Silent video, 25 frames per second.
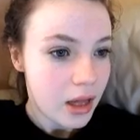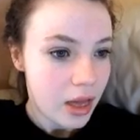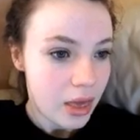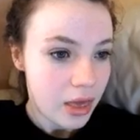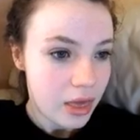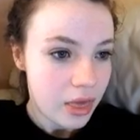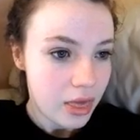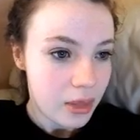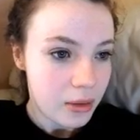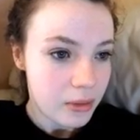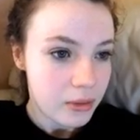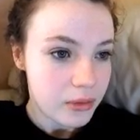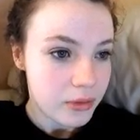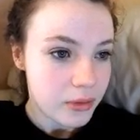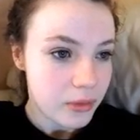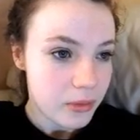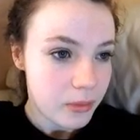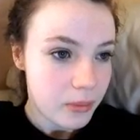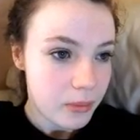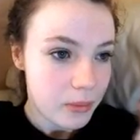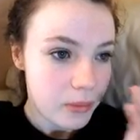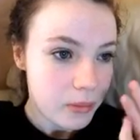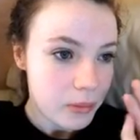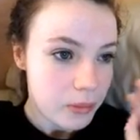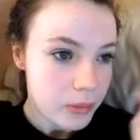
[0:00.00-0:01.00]
I think that was
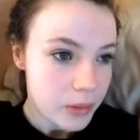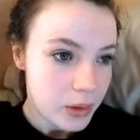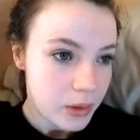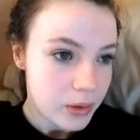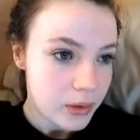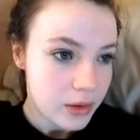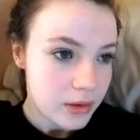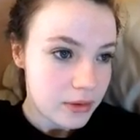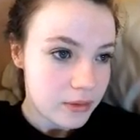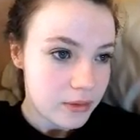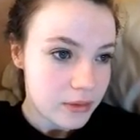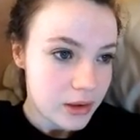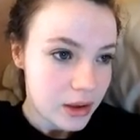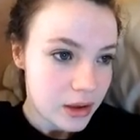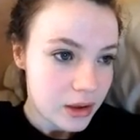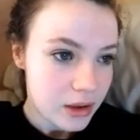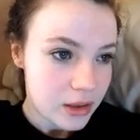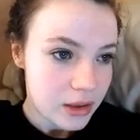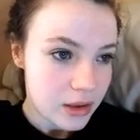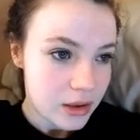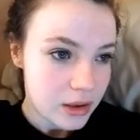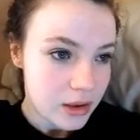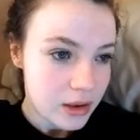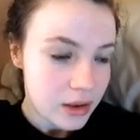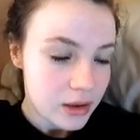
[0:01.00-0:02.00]
done beautifully.
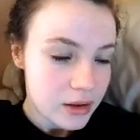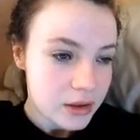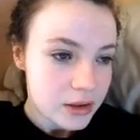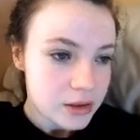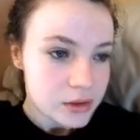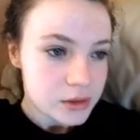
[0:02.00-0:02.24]
I think